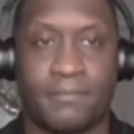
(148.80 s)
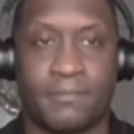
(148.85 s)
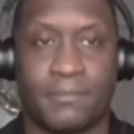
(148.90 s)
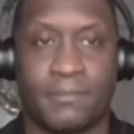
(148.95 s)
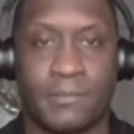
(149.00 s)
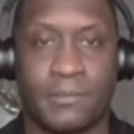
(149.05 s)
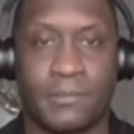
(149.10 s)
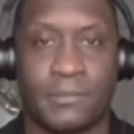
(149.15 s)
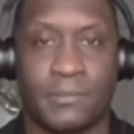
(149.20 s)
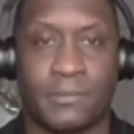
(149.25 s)

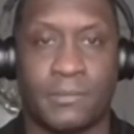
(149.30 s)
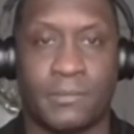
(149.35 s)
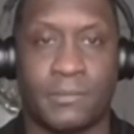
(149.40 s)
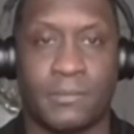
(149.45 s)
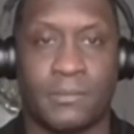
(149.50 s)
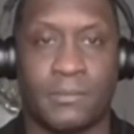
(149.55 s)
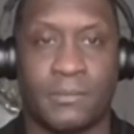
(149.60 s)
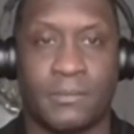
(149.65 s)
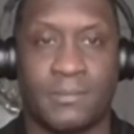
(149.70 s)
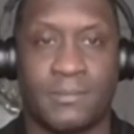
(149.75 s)

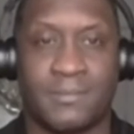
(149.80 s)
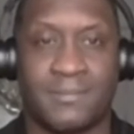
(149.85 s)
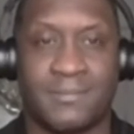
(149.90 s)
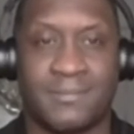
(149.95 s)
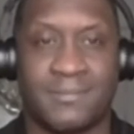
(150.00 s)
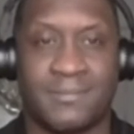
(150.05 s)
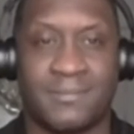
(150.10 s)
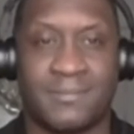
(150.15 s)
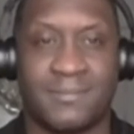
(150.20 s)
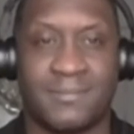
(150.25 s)

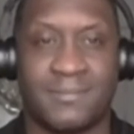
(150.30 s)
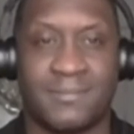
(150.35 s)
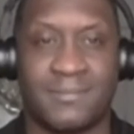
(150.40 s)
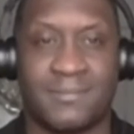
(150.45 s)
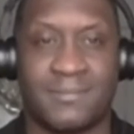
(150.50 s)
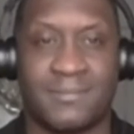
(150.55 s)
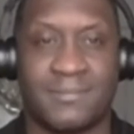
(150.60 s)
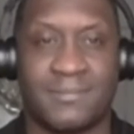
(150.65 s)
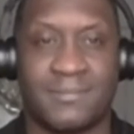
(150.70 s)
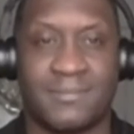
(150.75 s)

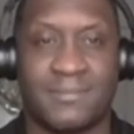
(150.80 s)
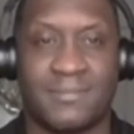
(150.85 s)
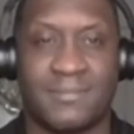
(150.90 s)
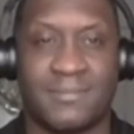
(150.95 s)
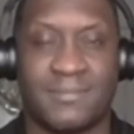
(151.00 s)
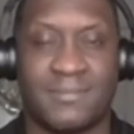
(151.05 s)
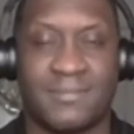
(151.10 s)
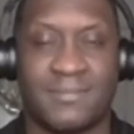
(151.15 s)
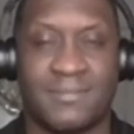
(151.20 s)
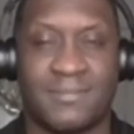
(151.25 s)

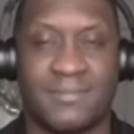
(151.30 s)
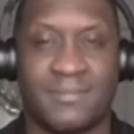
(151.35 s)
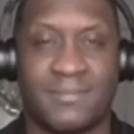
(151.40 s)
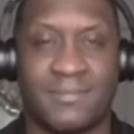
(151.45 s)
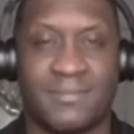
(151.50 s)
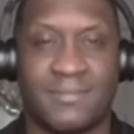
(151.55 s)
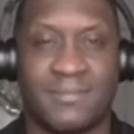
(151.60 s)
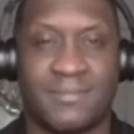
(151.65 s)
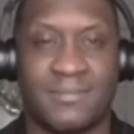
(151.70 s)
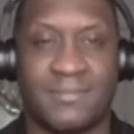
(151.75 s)

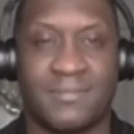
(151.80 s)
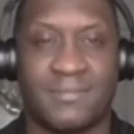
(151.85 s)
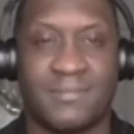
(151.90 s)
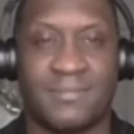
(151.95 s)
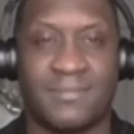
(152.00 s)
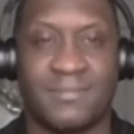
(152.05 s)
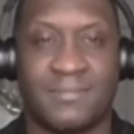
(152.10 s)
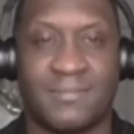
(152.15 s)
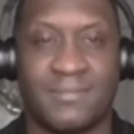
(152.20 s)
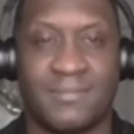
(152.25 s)

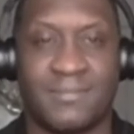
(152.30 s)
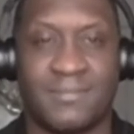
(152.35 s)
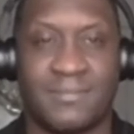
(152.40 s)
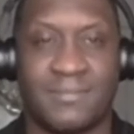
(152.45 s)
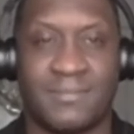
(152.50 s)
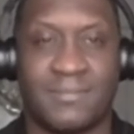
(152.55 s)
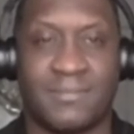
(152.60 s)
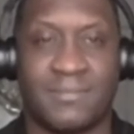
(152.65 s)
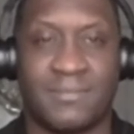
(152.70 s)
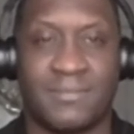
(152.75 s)

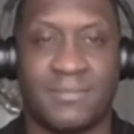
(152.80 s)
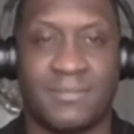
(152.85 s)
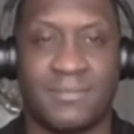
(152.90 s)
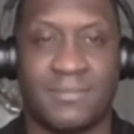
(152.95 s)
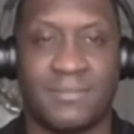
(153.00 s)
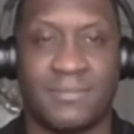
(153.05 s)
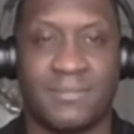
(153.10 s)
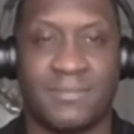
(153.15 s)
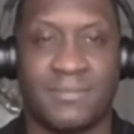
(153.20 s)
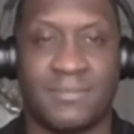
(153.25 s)

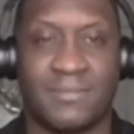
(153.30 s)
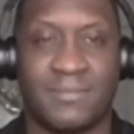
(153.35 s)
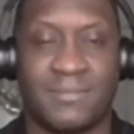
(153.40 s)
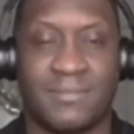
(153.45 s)
[no speech]